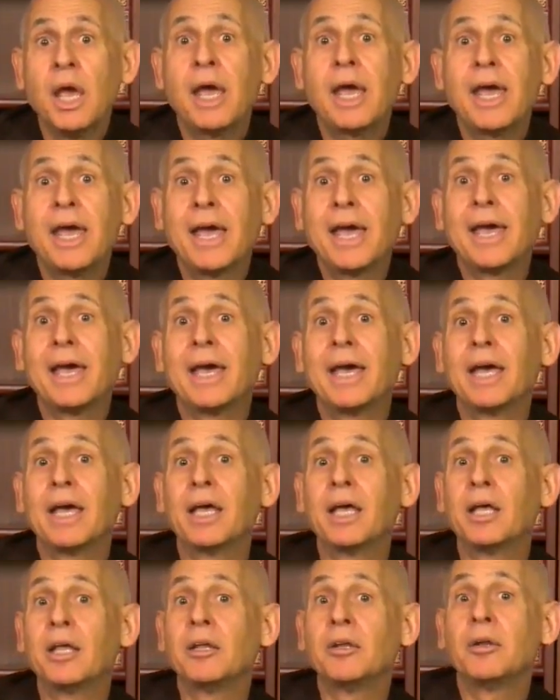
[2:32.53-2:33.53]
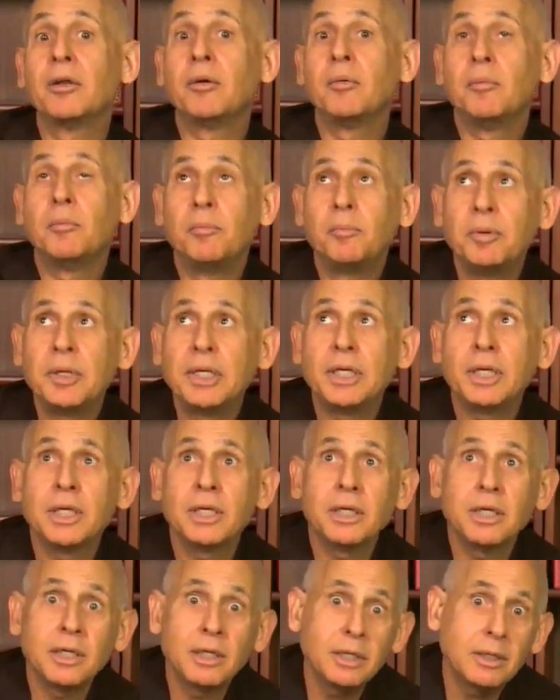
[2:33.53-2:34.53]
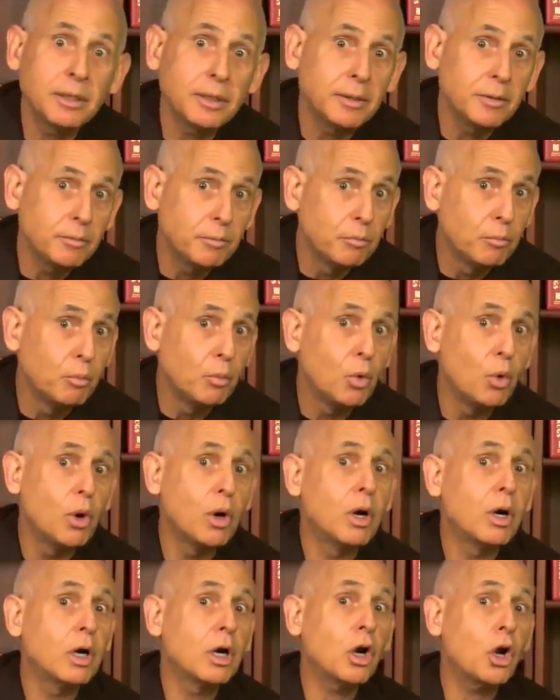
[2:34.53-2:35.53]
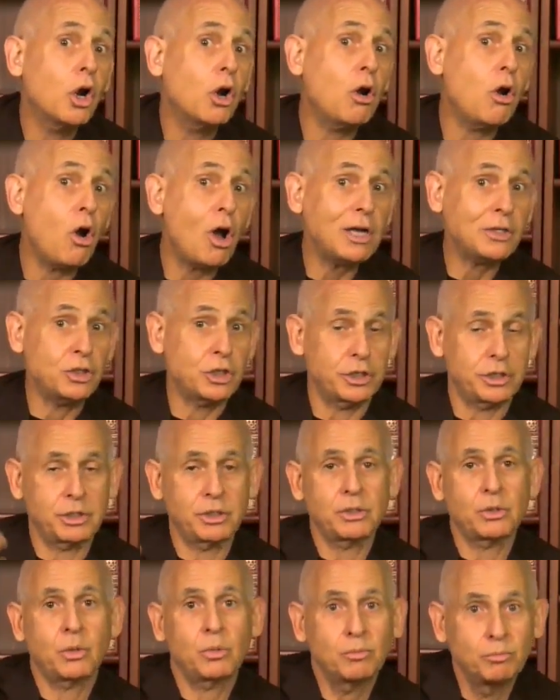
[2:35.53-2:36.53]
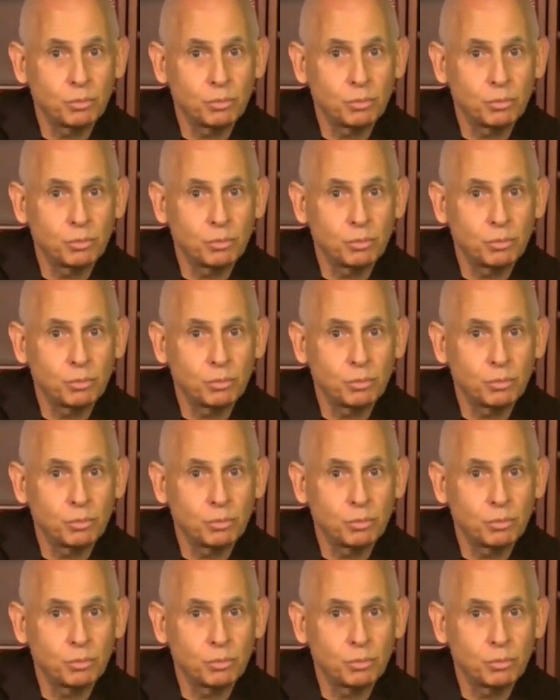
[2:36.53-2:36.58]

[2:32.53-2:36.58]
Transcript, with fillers: and be more cautious,